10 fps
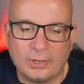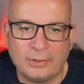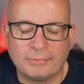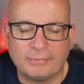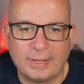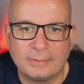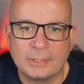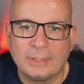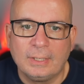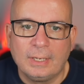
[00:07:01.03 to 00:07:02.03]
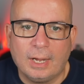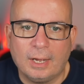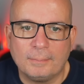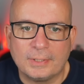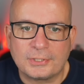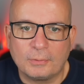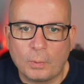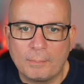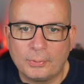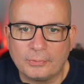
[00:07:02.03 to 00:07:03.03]
I've found. It's the
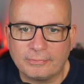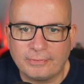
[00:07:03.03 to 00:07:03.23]
1.5